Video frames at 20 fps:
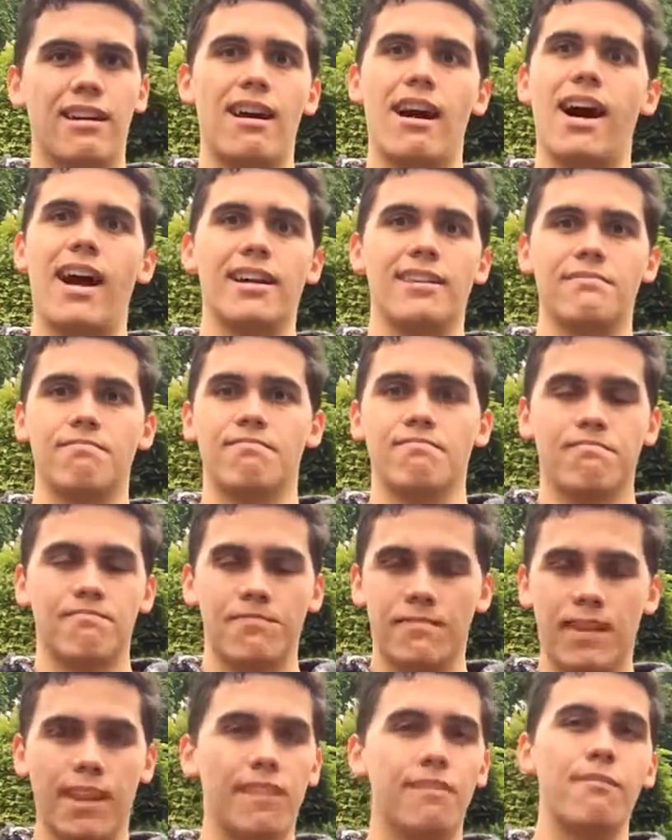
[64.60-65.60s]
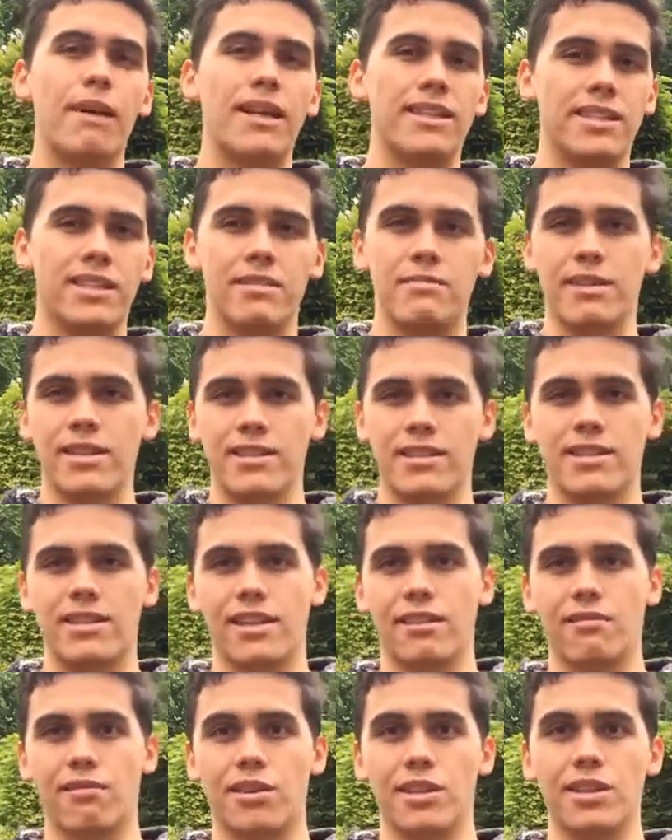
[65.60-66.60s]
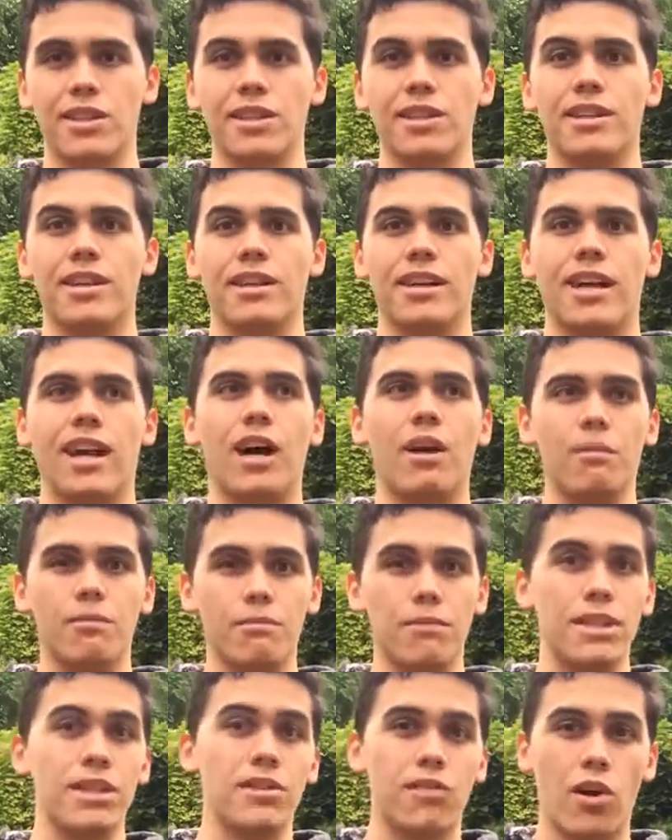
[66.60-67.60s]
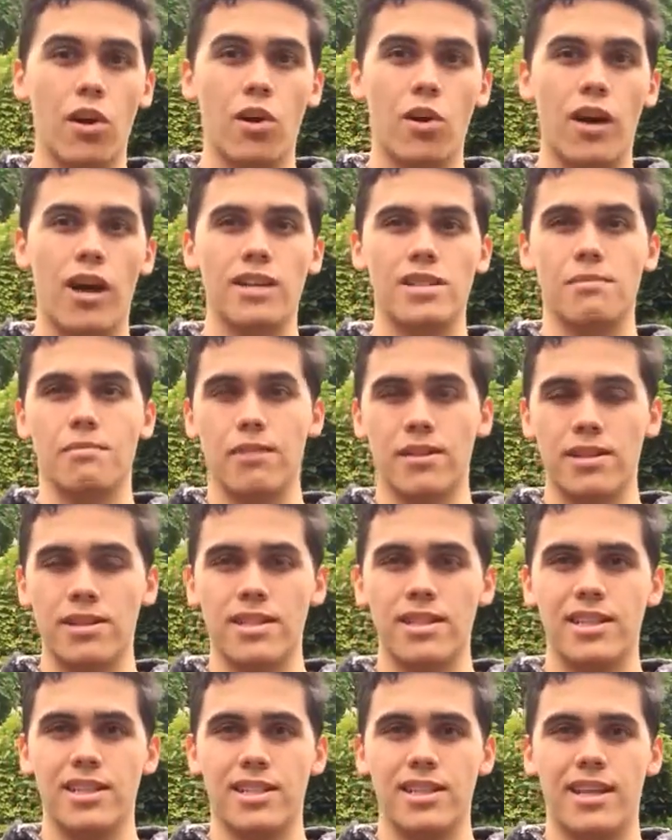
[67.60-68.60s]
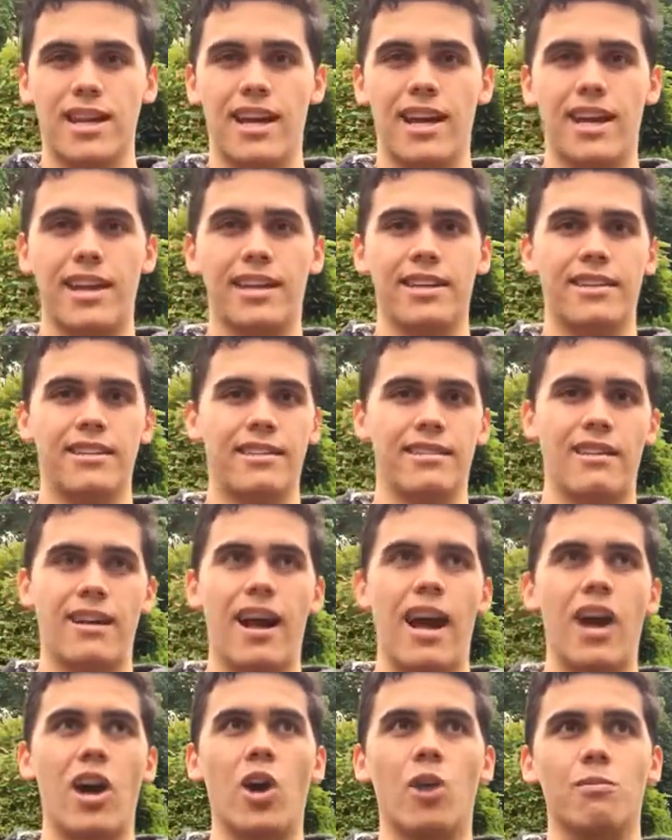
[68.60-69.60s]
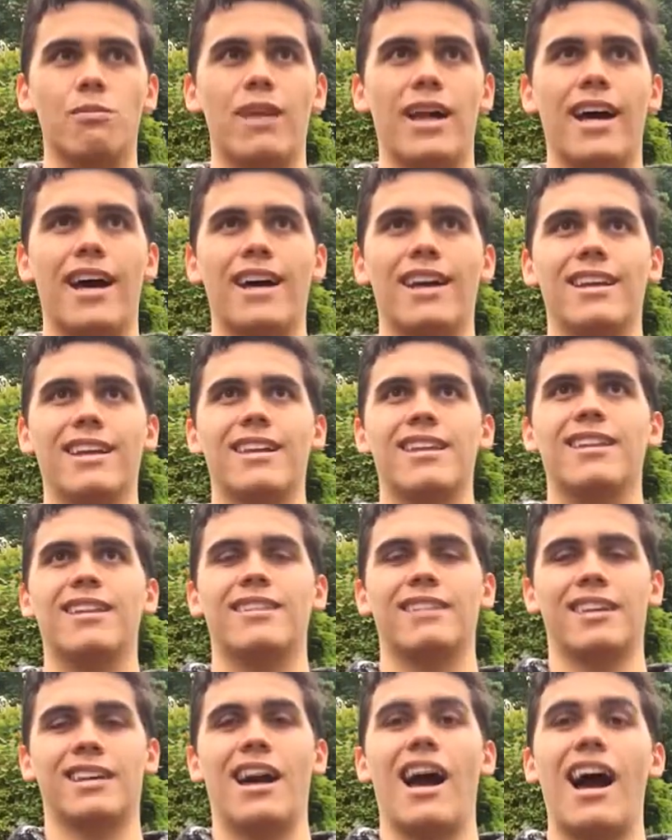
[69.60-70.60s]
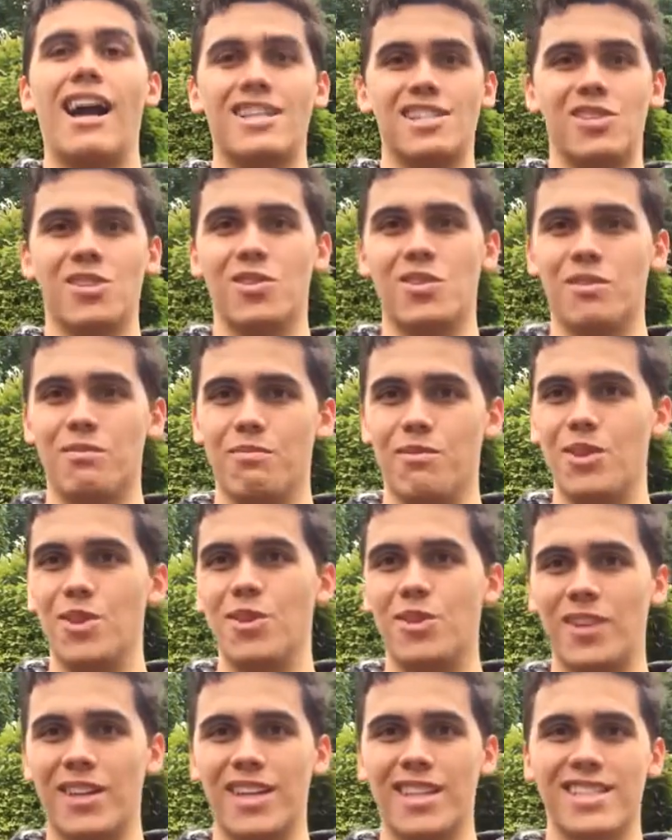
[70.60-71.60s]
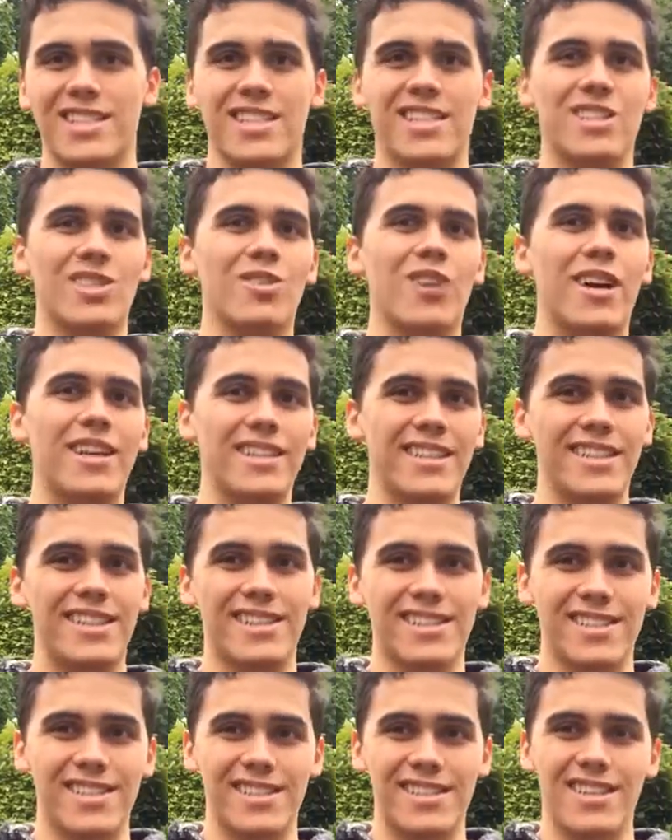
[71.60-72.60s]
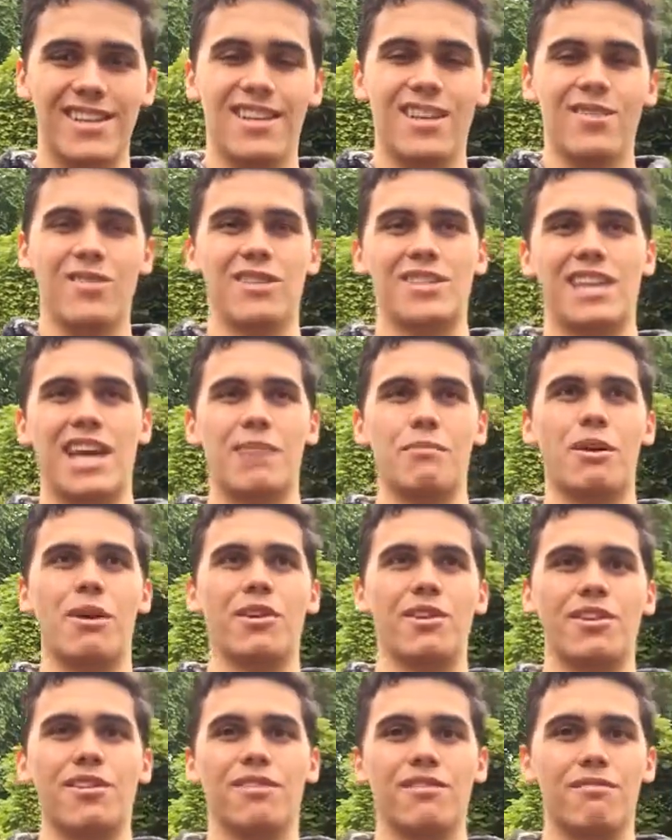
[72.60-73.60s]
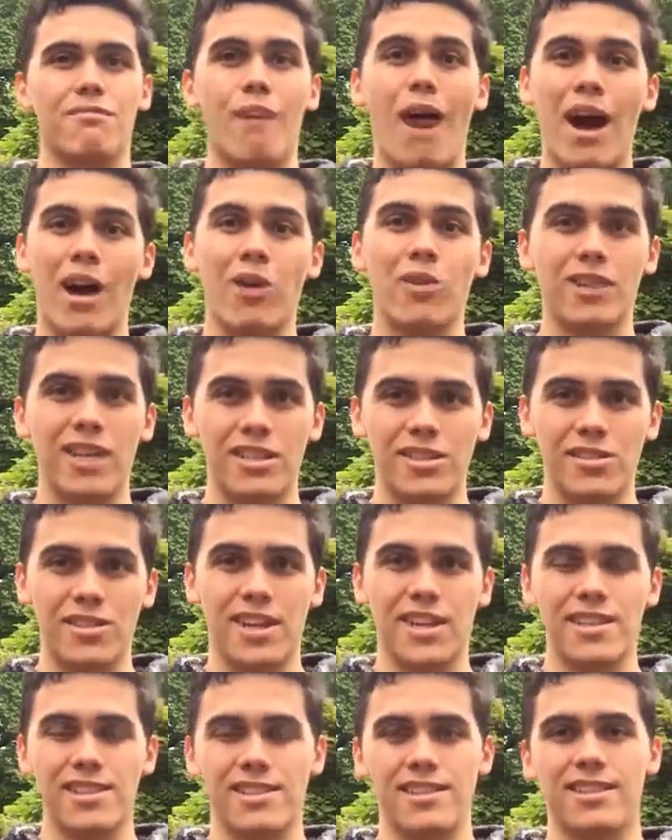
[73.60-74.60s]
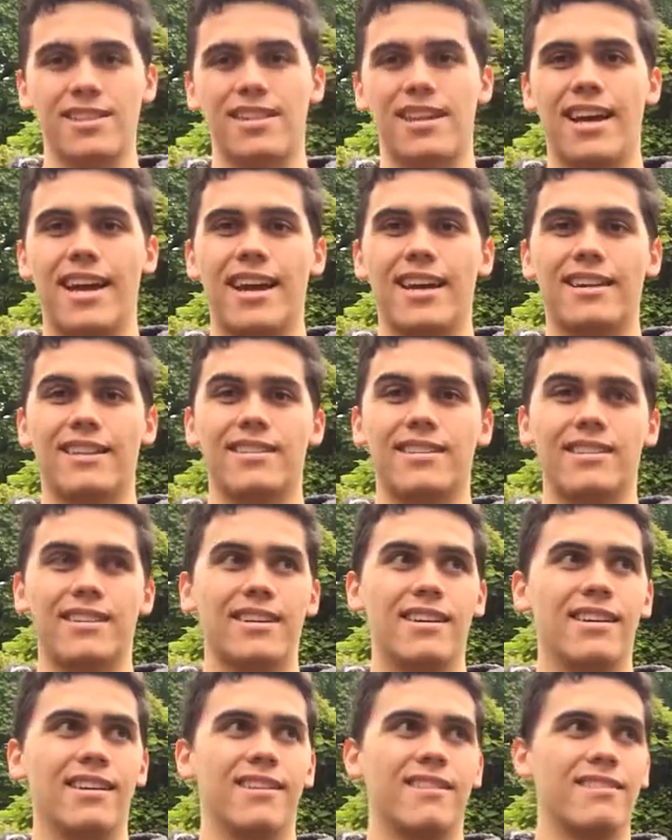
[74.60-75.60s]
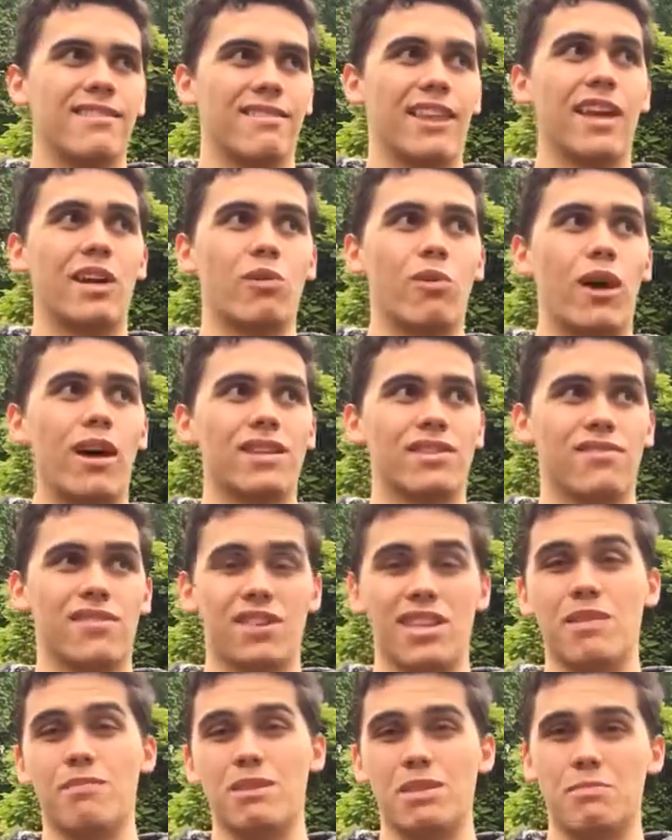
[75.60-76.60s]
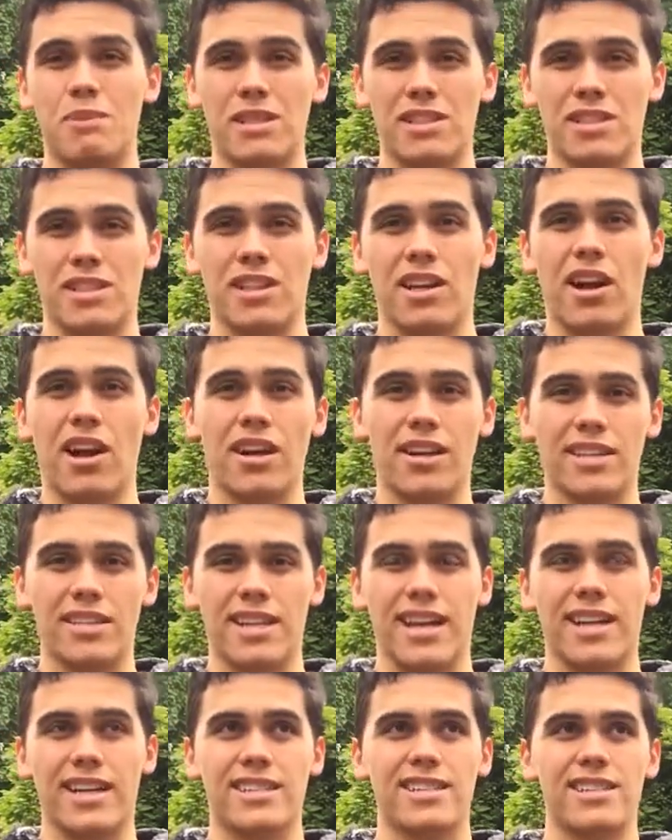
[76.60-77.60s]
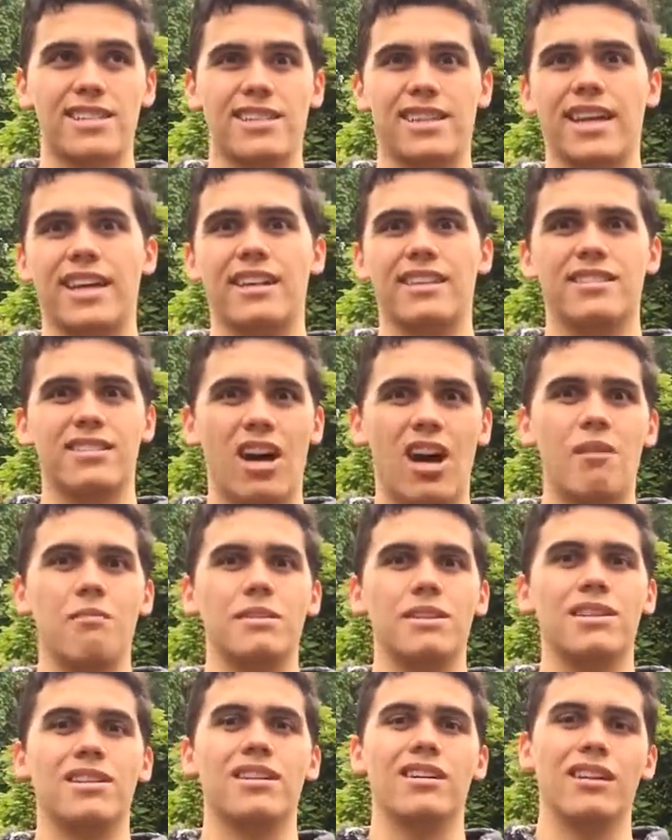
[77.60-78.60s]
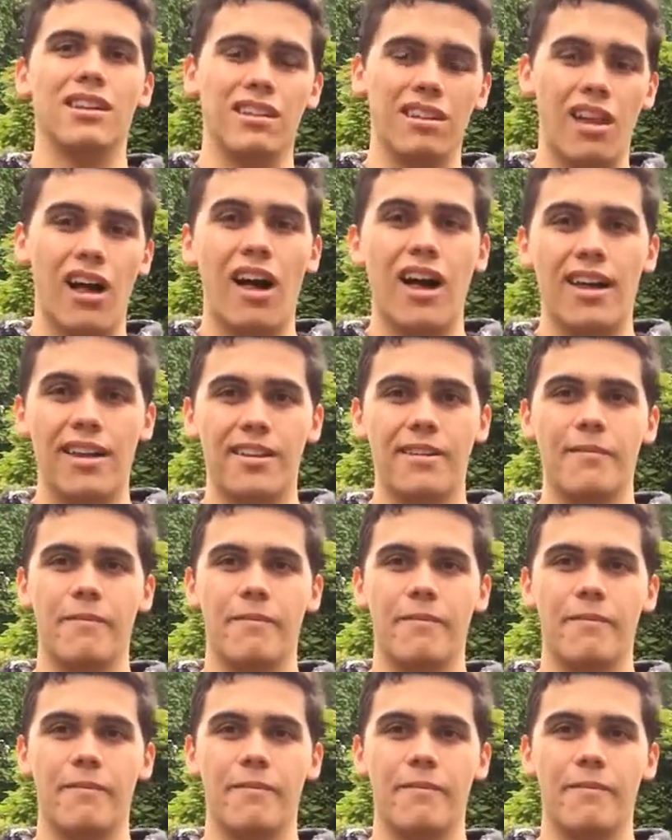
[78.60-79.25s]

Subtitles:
I love my teammates. They really helped me grow as a person, and I hope that I showed them new things and new ideas which came out of my own education, and likewise for them, especially the architects, they taught me a lot.